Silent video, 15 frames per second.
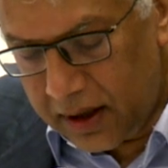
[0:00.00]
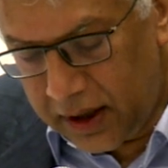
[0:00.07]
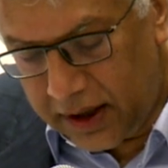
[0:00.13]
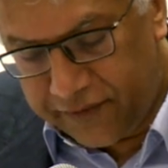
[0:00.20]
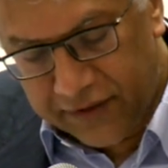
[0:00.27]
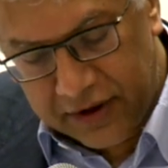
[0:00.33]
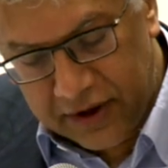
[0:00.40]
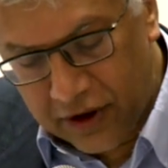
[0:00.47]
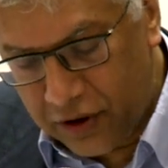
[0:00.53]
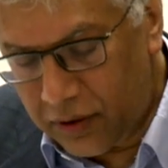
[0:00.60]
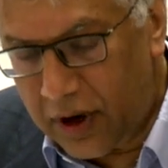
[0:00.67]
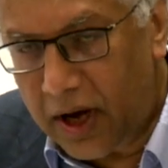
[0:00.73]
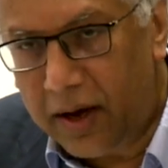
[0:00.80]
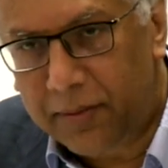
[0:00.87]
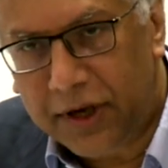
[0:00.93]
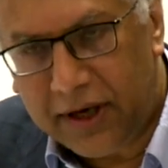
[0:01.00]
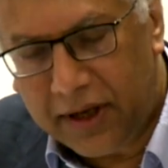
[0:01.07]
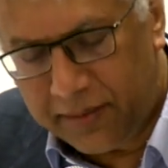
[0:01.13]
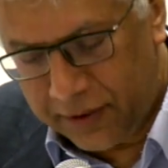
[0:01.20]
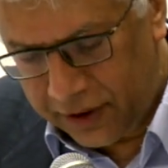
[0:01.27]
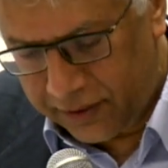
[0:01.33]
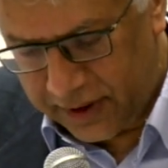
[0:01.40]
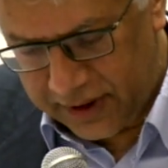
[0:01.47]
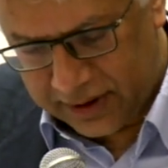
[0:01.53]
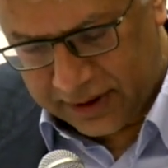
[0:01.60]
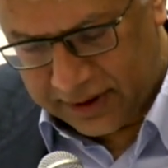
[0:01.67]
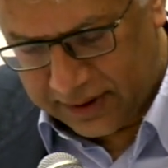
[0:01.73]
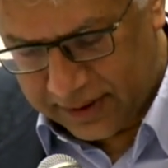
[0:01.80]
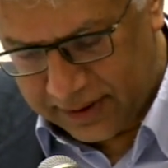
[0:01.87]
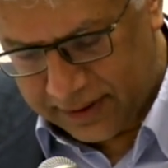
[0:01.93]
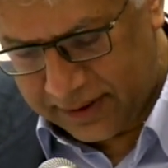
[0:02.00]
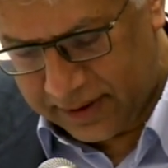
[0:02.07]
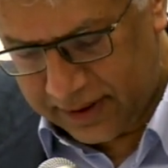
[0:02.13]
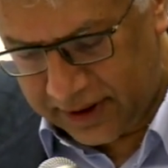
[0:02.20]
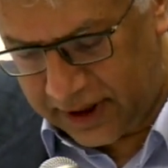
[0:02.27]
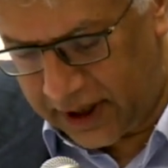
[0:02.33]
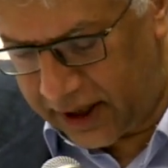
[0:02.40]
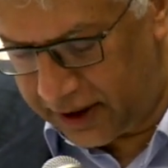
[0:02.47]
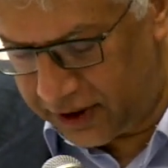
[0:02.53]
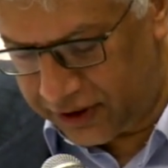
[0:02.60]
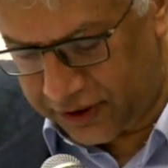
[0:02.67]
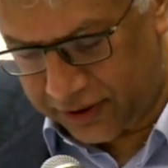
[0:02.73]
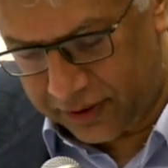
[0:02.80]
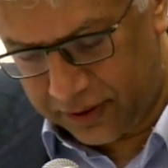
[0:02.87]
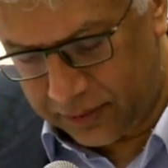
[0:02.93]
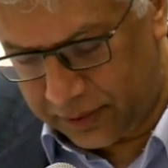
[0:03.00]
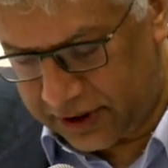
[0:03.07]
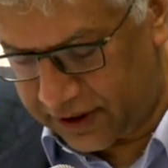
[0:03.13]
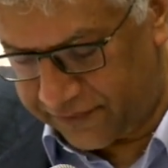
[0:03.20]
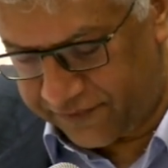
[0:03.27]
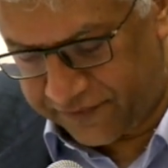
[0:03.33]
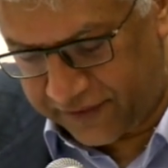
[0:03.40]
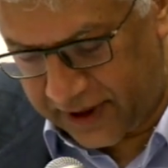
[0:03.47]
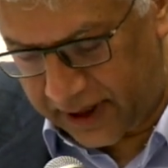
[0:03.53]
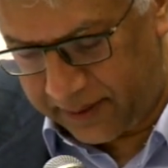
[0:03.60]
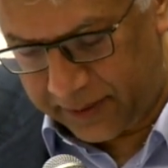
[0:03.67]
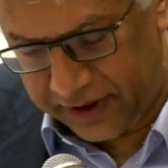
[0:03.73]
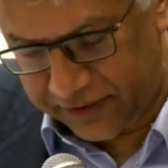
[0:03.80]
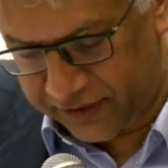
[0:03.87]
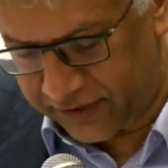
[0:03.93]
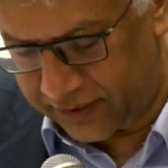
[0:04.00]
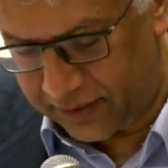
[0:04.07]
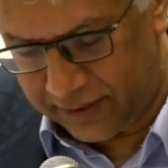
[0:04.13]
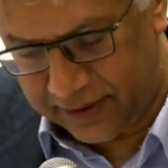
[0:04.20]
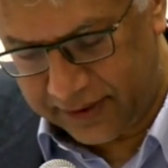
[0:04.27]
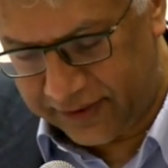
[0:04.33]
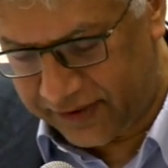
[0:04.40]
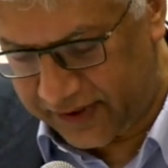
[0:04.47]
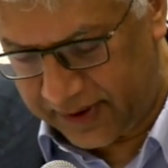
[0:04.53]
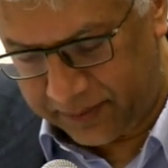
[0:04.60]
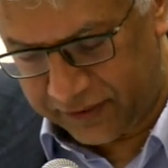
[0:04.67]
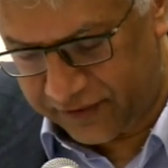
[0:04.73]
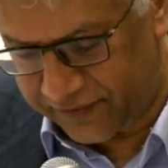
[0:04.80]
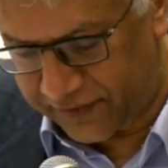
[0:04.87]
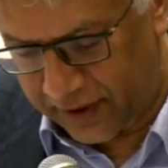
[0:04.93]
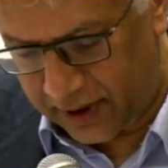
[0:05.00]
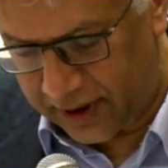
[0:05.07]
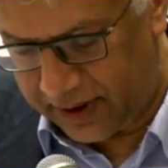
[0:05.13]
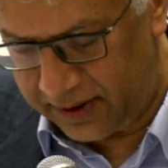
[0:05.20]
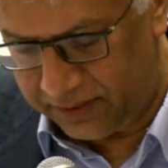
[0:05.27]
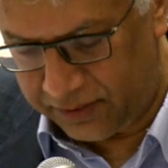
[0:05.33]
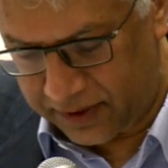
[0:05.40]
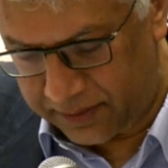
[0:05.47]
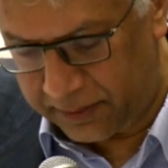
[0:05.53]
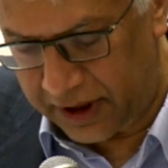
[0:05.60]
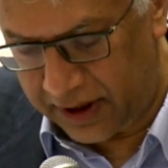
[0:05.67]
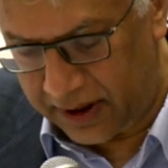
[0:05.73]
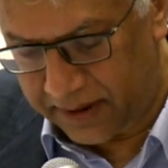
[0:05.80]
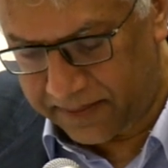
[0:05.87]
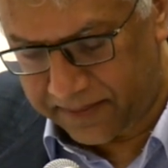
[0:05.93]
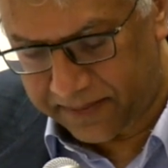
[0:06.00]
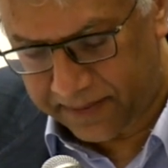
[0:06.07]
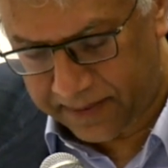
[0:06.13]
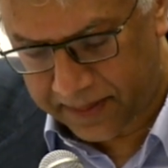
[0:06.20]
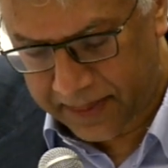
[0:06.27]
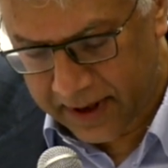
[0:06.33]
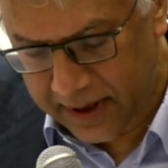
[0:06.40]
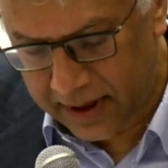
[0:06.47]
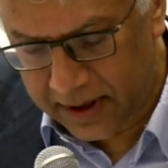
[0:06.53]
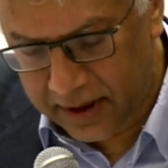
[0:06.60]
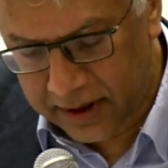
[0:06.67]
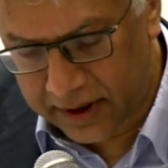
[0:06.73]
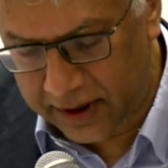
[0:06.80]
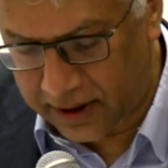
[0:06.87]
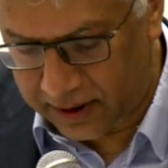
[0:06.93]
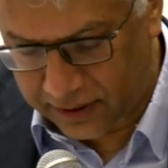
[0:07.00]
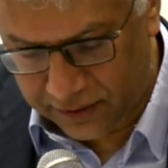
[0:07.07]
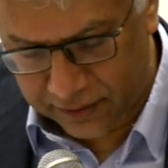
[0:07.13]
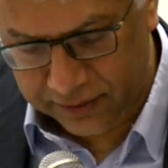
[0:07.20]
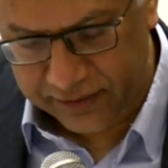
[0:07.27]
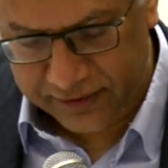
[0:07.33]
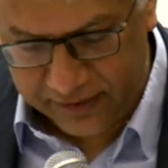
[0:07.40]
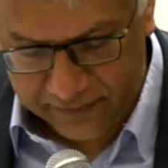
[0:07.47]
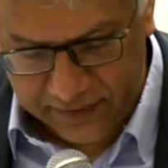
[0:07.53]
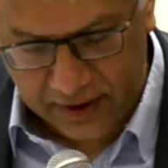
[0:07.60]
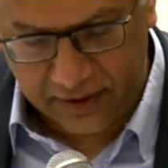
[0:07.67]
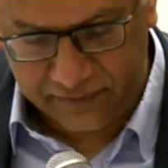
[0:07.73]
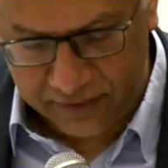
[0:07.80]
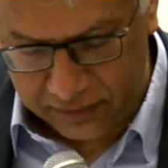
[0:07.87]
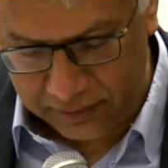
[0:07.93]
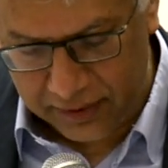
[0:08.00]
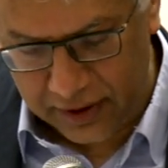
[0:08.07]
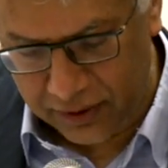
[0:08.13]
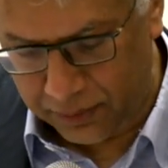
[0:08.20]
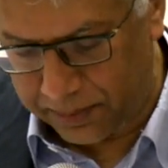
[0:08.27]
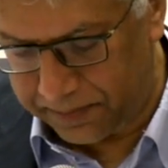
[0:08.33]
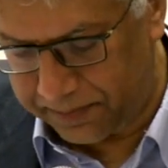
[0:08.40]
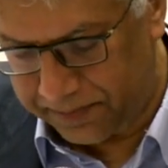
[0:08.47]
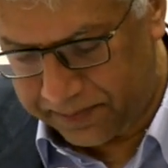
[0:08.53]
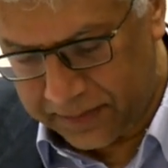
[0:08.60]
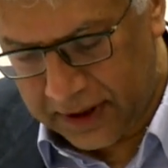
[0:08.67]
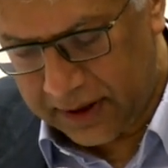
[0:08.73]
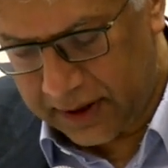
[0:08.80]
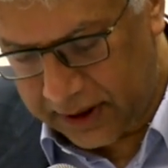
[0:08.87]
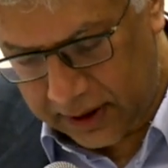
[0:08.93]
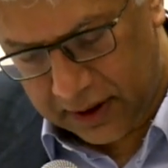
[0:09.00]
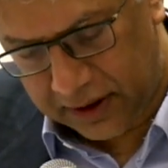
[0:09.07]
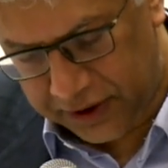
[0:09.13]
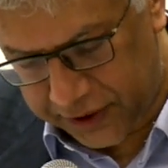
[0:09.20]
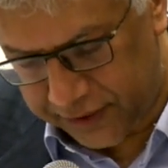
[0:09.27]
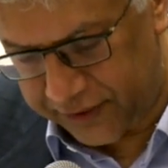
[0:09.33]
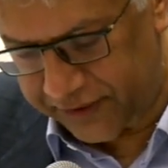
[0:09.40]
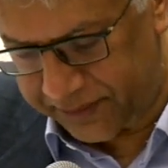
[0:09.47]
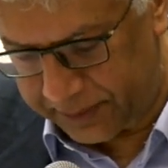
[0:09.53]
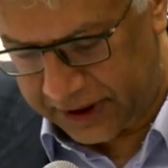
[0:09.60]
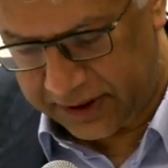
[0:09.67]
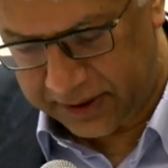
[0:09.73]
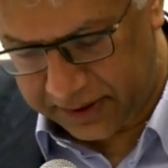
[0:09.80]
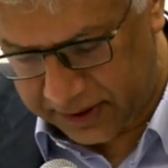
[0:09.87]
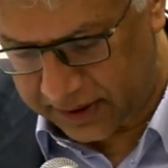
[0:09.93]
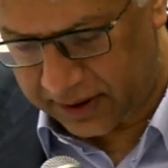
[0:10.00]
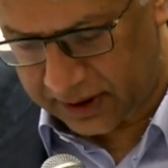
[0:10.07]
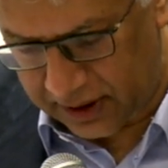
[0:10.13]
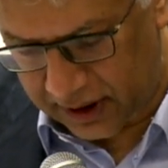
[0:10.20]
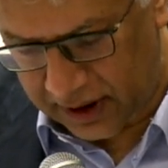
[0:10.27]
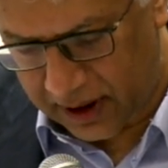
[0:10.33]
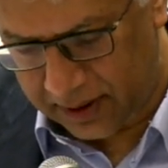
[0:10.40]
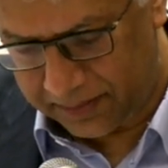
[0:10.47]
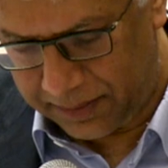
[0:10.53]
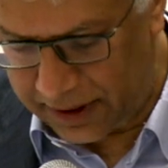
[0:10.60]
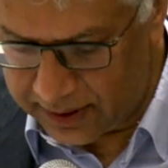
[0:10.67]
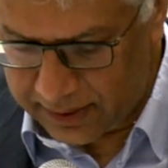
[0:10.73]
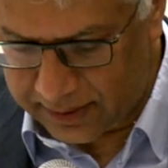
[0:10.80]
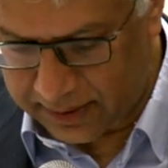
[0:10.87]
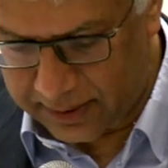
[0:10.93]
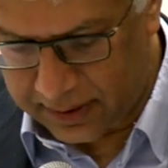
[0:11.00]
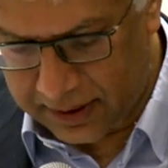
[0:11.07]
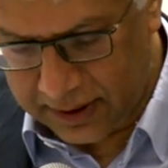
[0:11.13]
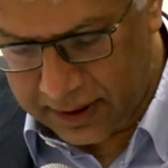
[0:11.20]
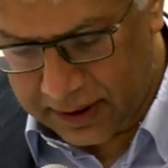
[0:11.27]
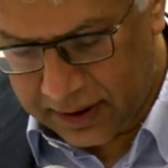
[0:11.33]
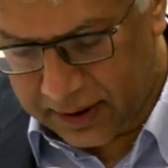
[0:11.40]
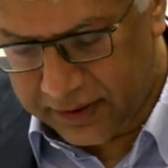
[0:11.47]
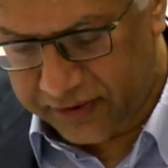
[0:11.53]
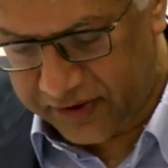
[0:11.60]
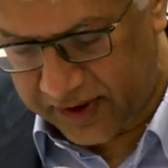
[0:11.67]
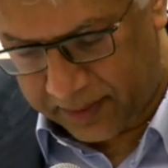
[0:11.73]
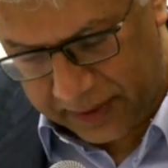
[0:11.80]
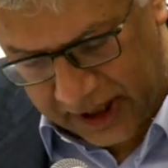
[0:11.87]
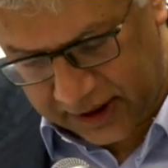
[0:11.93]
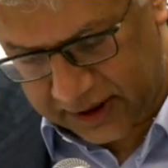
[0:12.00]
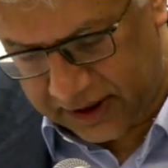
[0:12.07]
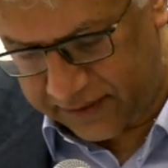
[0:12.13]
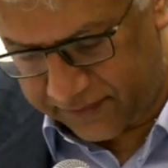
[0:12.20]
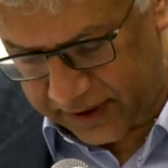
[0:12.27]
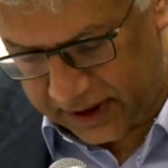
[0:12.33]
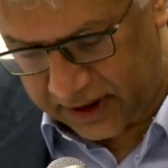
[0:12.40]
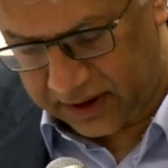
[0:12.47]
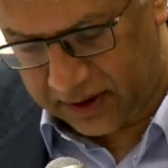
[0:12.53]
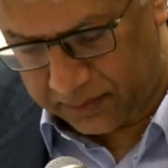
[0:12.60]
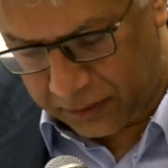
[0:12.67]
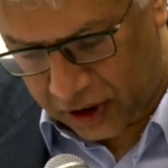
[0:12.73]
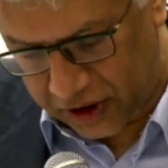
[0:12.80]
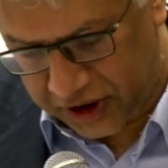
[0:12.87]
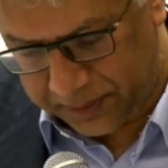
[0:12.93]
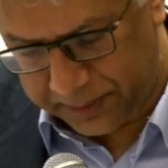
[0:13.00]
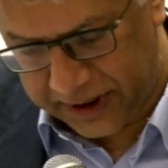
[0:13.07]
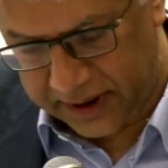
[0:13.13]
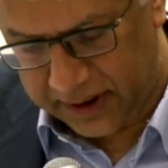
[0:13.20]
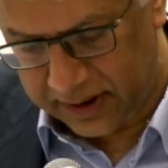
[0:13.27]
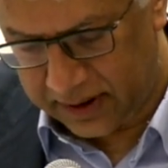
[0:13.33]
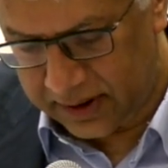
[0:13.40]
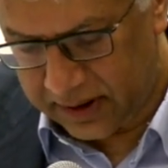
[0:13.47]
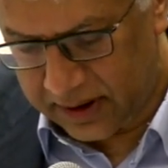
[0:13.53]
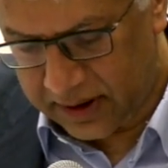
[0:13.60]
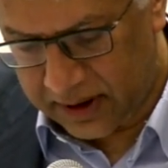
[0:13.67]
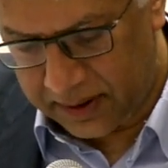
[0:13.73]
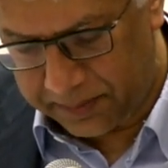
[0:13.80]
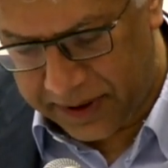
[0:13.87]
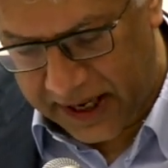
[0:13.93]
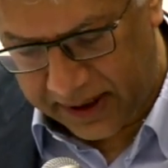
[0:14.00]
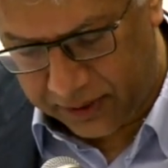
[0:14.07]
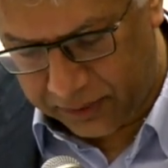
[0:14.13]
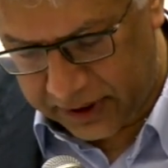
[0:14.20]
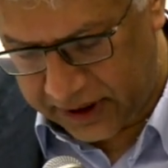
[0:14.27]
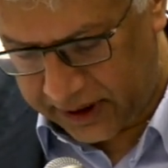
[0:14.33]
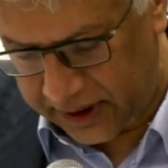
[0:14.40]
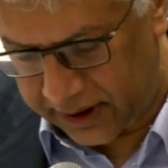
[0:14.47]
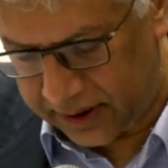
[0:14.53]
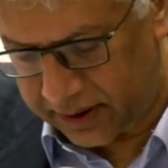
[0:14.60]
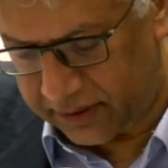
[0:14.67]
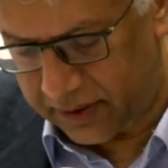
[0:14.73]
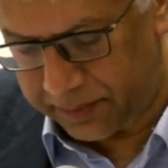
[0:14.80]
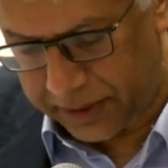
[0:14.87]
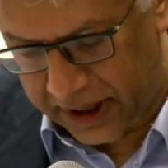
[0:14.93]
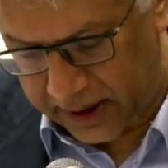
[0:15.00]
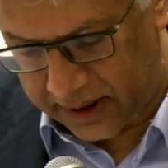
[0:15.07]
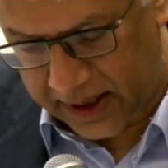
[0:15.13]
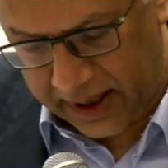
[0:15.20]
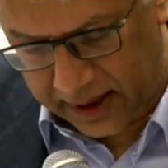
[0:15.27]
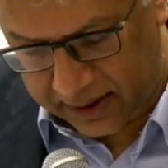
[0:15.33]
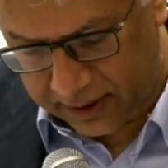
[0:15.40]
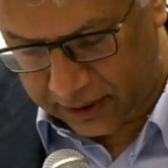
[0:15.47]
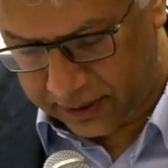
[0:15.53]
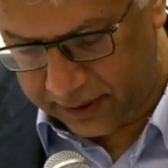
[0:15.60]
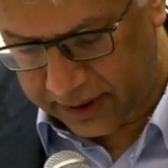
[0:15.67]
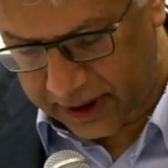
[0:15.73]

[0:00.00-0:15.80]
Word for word: Even though I am an immigrant, the angel with the flaming sword seems fine with me. He unhooks the velvet rope. He ushers me into the club. Some activity in the mosh pit, a banquet here, a panhandler